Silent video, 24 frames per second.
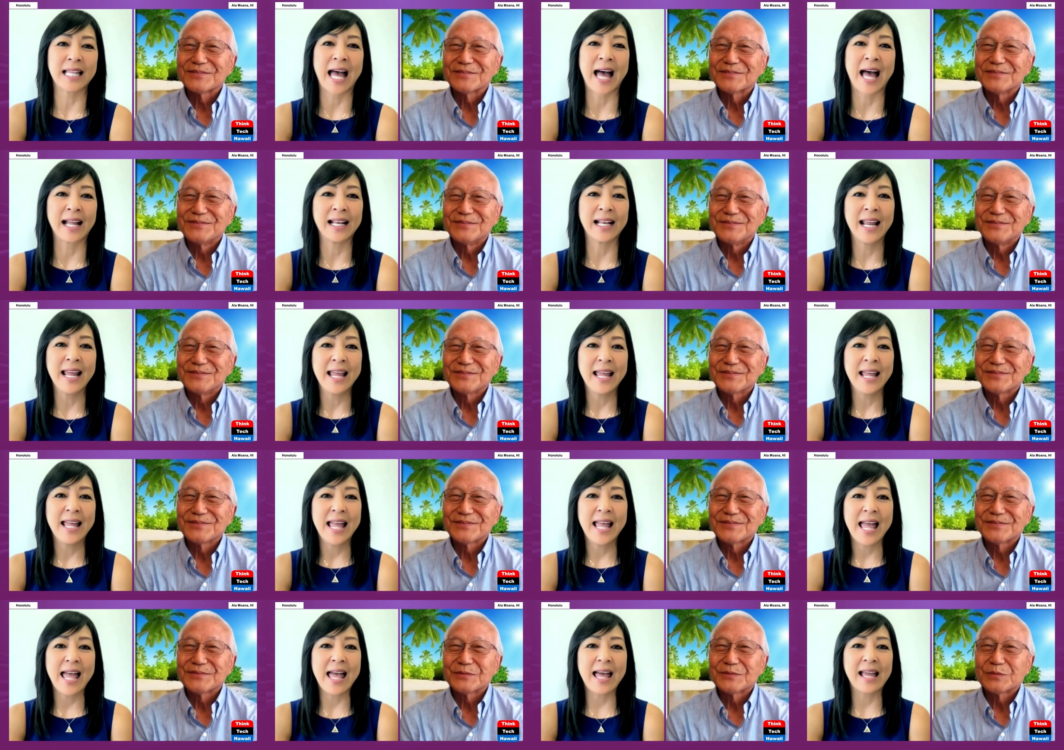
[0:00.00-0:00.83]
Speaker 1: that.
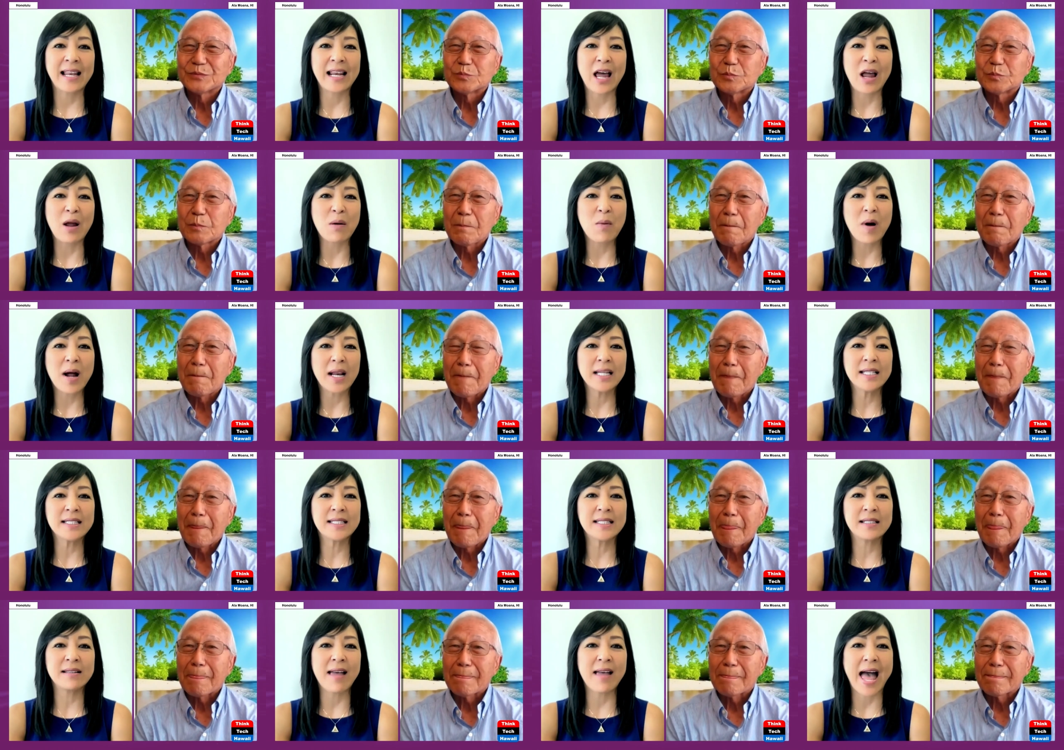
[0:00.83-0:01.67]
And I
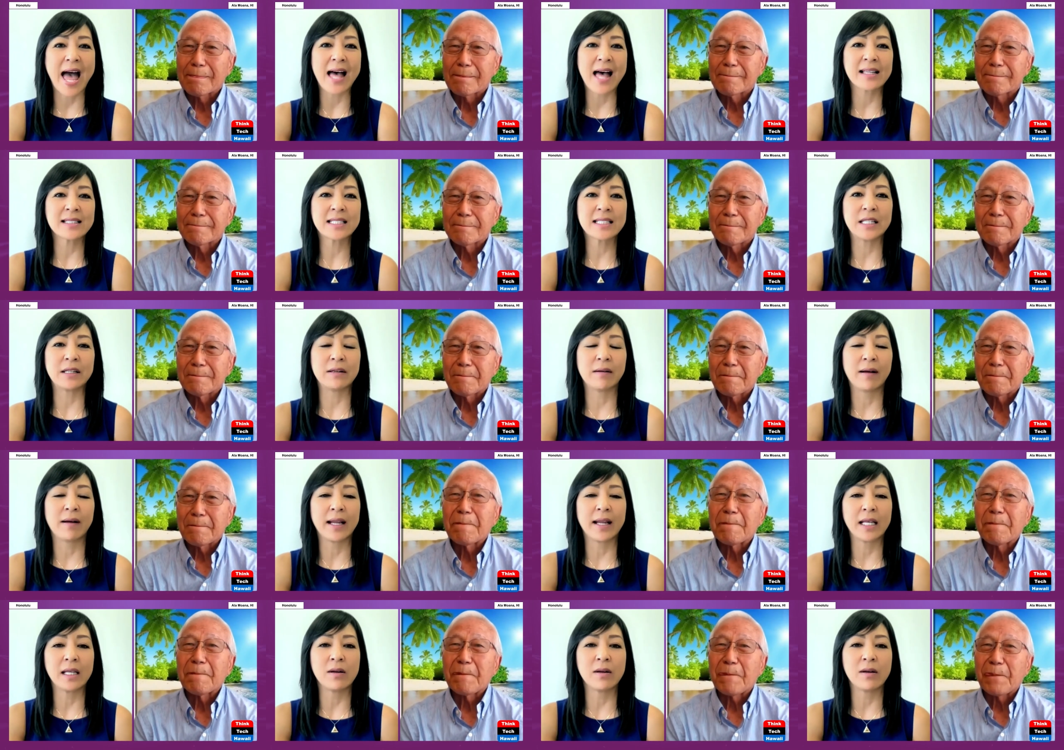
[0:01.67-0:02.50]
wanted to ask you
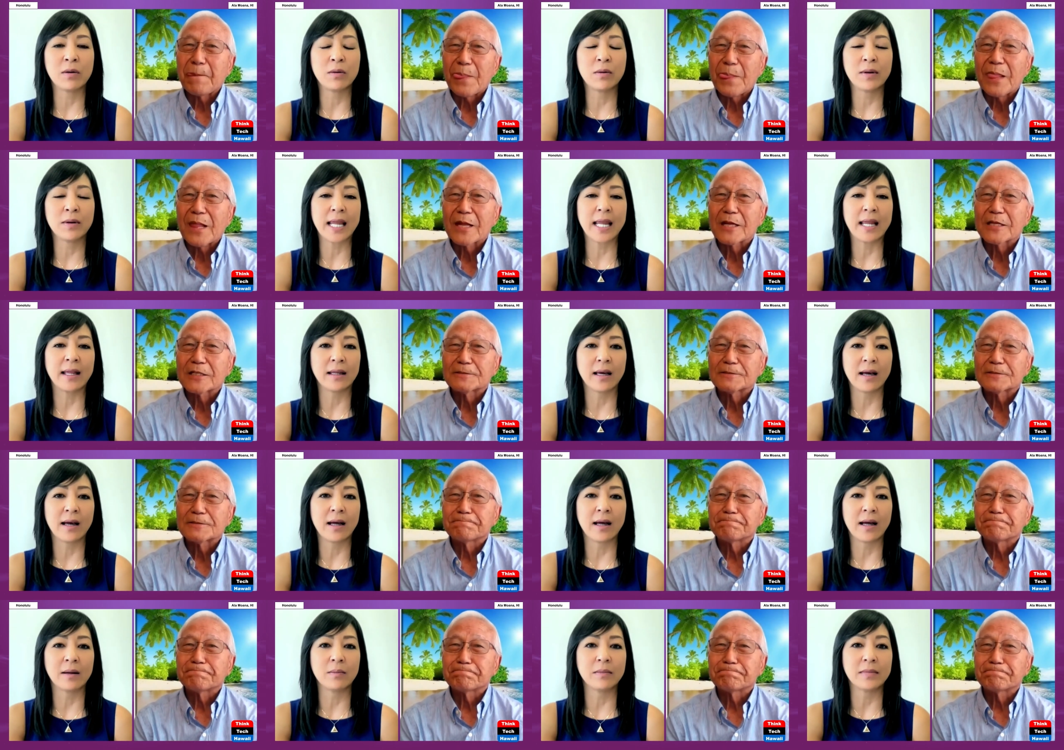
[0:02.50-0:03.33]
I know in
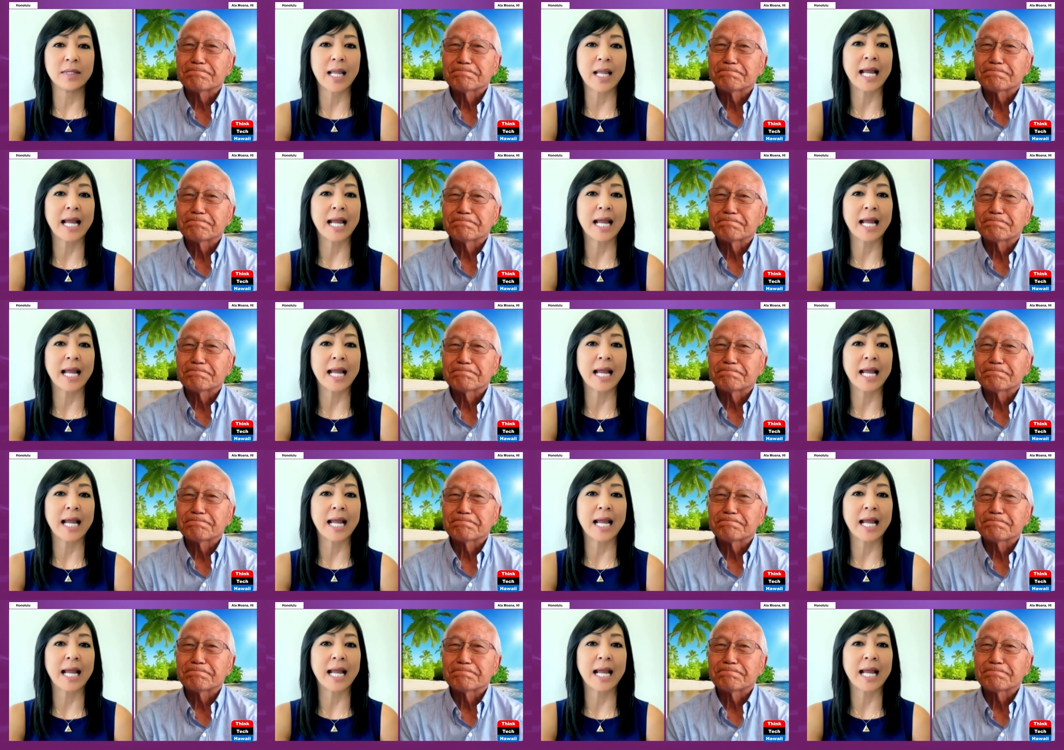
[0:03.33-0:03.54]
um,